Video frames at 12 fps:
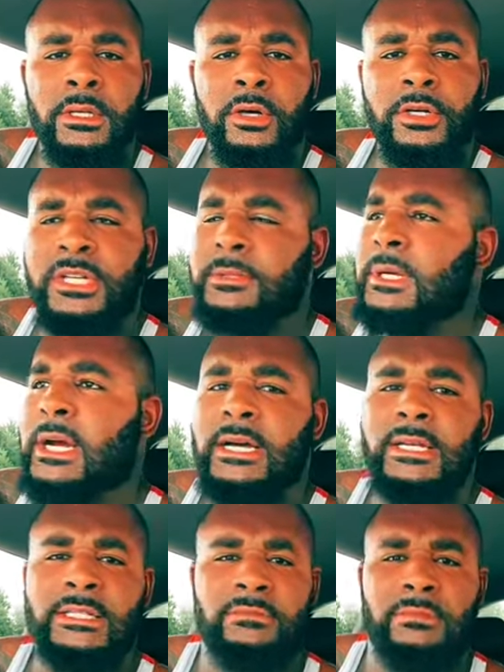Or just
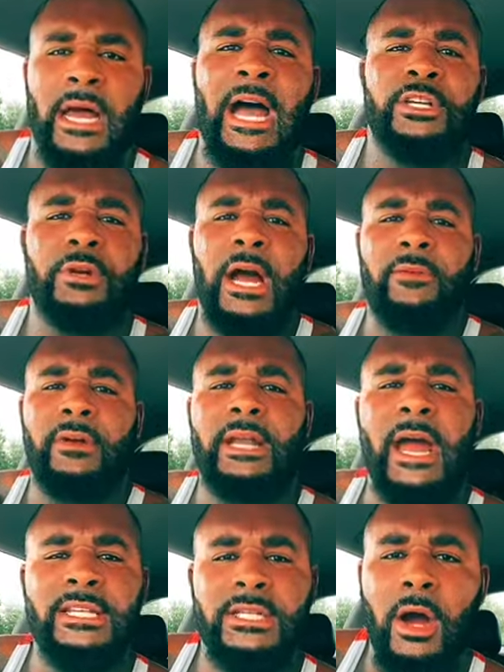because I drive a
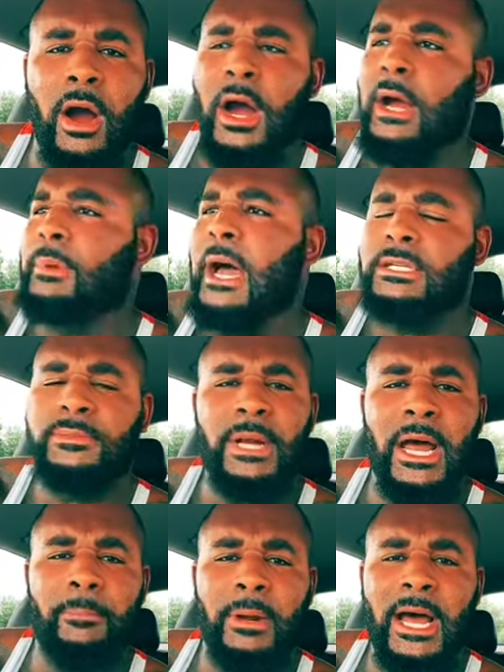nice car, blah, blah,
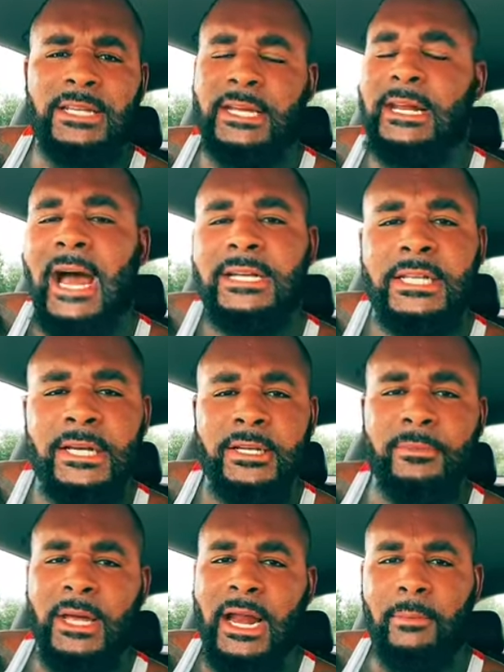blah, blah, and I tell
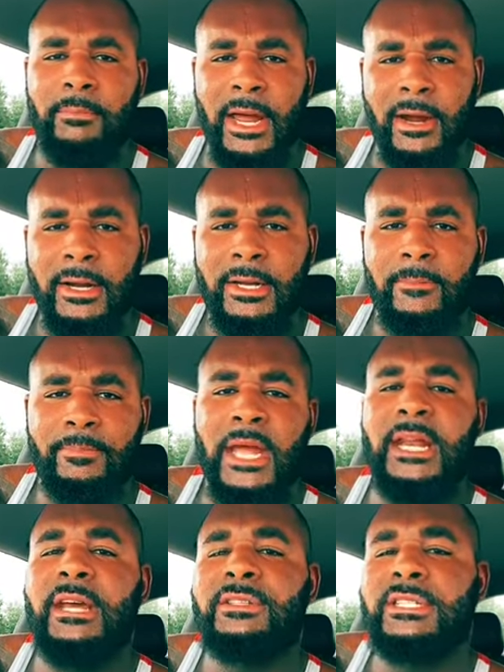them that I'm married
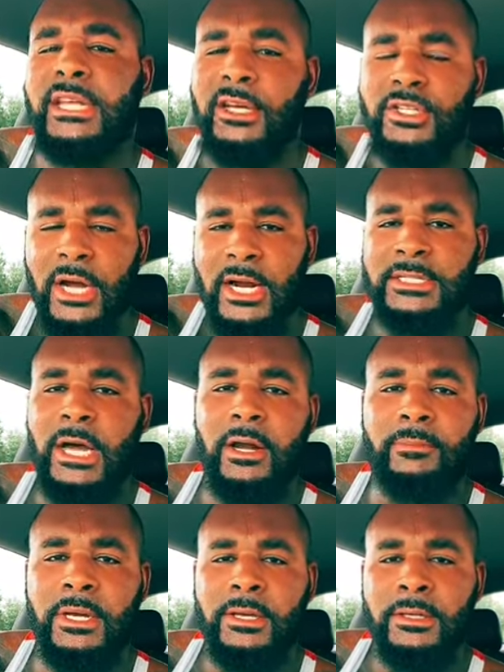and they'll still try to talk
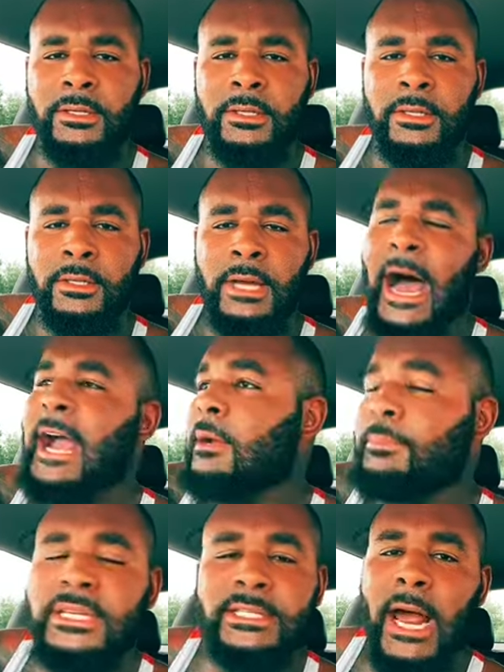to me? I
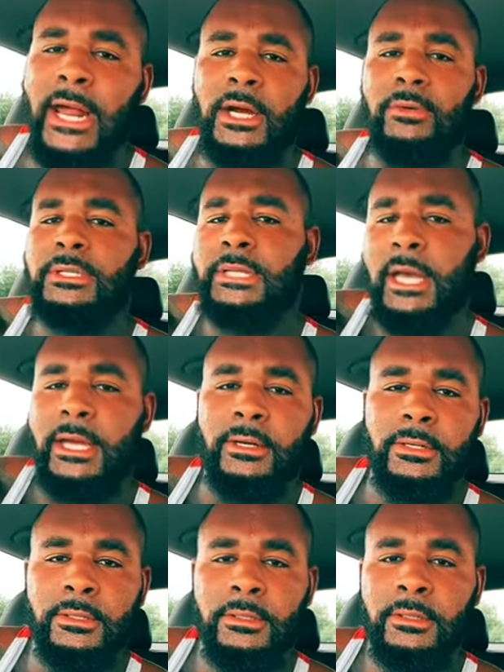could be psycho as
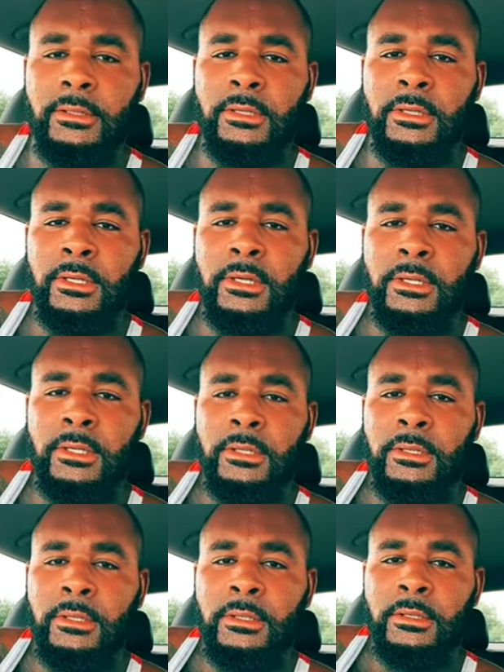hell.
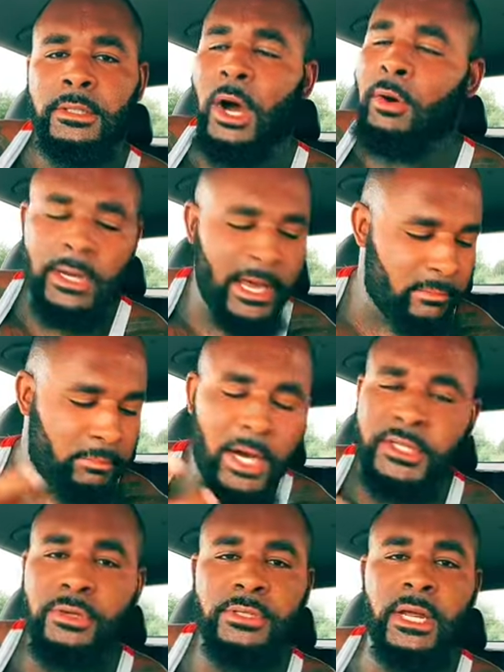Don't let
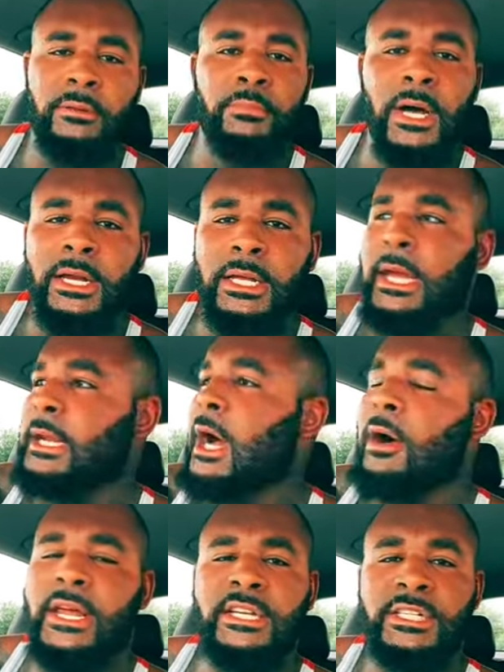muscles and money and
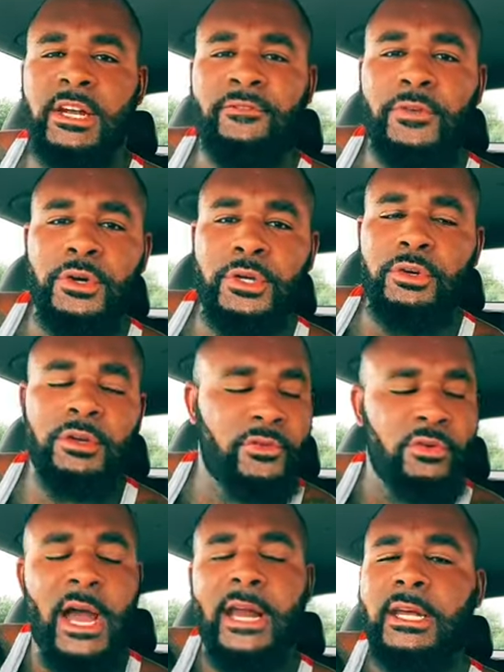all that shit fool you. If
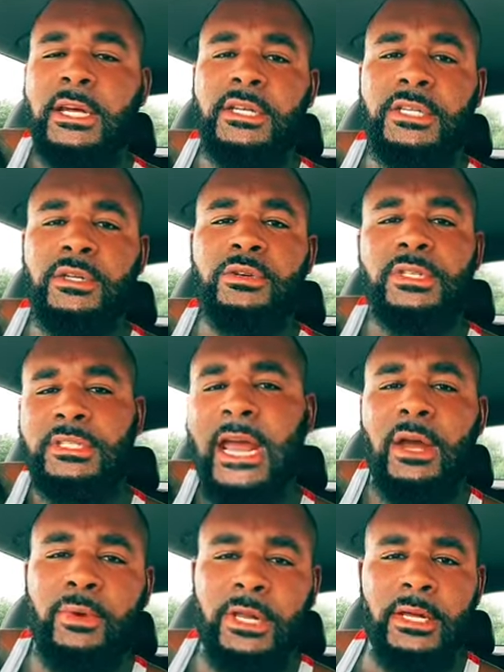you got a good dude,
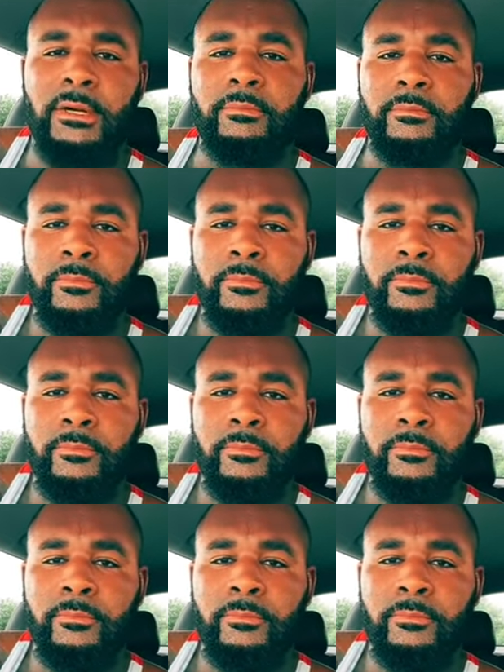stay with him.